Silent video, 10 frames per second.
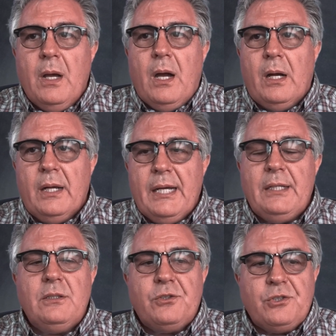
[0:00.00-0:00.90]
All
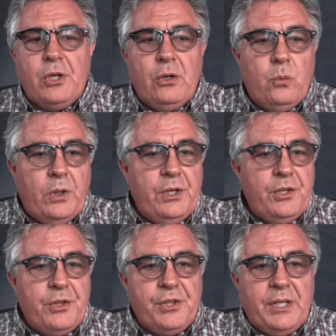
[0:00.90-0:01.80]
right, so one of
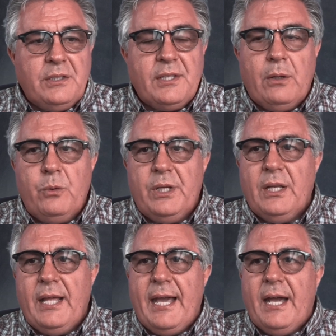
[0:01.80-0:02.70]
the things that we
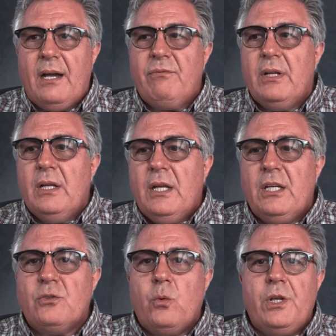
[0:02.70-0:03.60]
can have
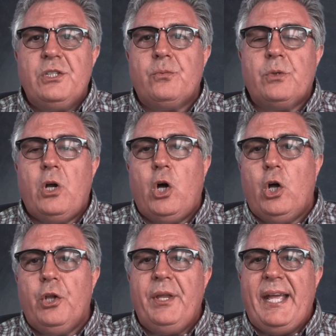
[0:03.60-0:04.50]
is what is
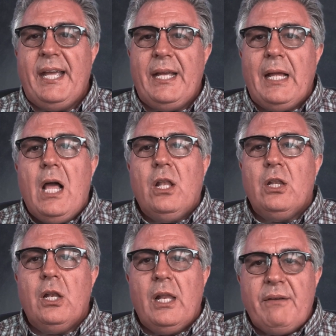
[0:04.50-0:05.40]
called a
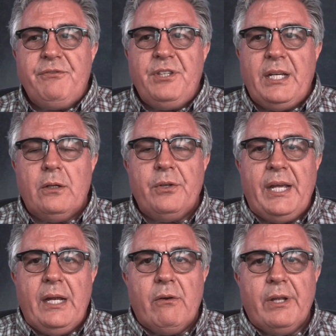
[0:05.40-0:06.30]
left-tailed
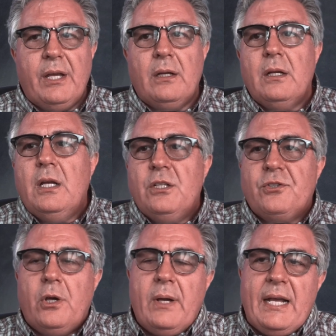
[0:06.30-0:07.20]
area.
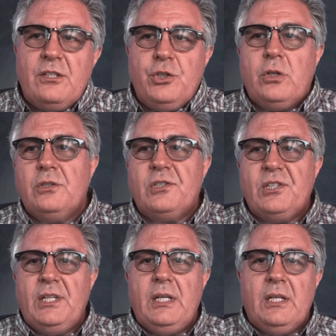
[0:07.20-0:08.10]
So as you can
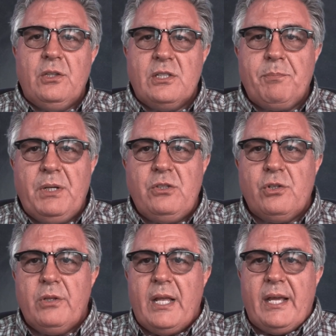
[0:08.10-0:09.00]
see in this
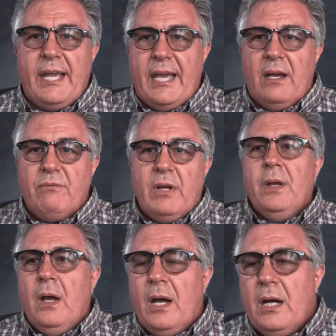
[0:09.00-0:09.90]
picture that I have,
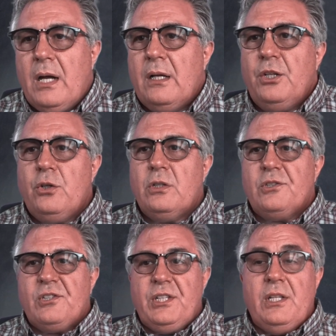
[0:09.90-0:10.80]
you can
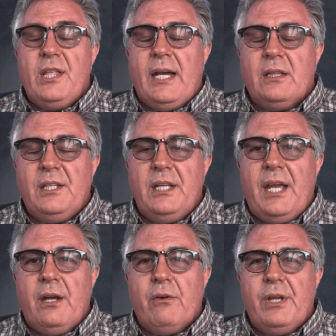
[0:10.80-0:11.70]
see that the
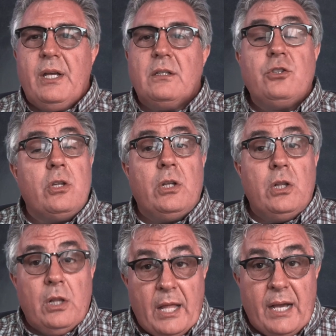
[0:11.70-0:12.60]
area to the
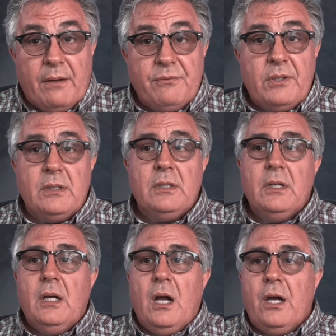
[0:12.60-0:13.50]
left
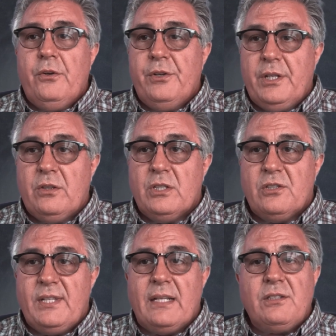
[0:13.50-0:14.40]
underneath this
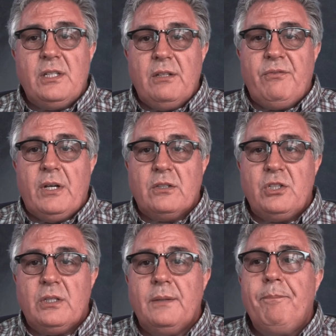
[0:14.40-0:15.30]
density
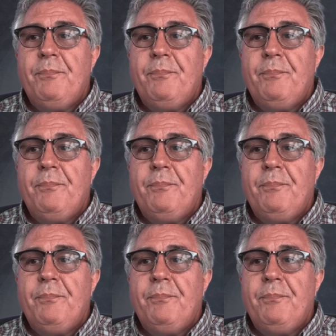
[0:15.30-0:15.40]
function